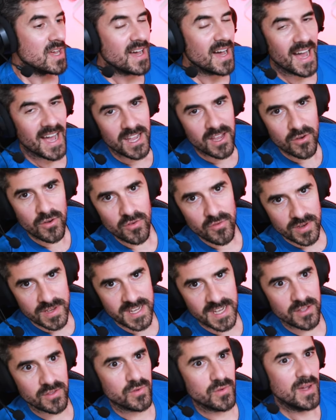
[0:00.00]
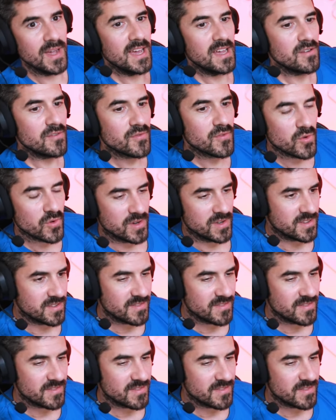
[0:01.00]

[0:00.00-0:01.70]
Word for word: I can already tell you. And of course,